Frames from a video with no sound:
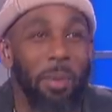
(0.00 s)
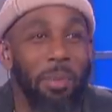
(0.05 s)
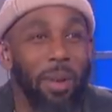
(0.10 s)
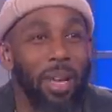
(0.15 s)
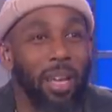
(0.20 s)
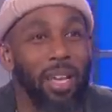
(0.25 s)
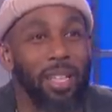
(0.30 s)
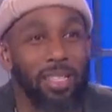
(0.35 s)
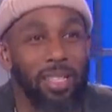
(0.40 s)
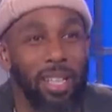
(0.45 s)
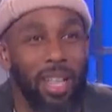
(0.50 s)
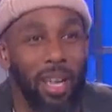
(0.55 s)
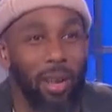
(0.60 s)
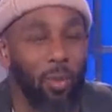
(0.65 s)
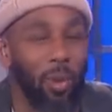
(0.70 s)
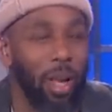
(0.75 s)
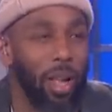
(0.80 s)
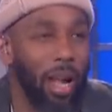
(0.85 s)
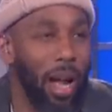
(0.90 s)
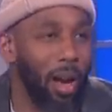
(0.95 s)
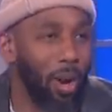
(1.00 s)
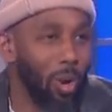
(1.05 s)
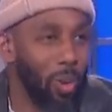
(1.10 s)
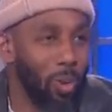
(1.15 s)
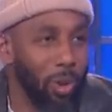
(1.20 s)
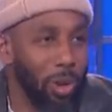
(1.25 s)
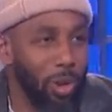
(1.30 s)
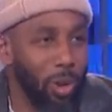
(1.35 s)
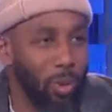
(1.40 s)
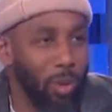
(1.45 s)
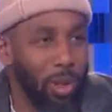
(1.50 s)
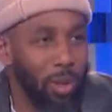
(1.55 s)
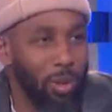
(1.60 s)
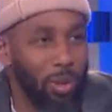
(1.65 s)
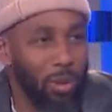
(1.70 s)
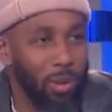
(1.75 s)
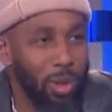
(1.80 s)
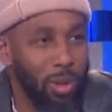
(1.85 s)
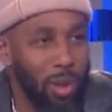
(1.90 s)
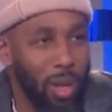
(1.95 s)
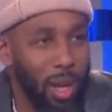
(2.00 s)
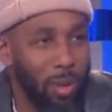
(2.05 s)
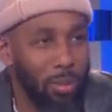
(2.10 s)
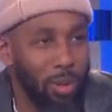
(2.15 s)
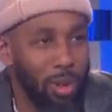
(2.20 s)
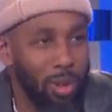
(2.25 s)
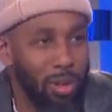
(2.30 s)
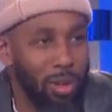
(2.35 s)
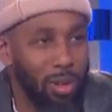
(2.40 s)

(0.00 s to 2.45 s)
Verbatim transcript: Because like what? How old were you when you when you came on?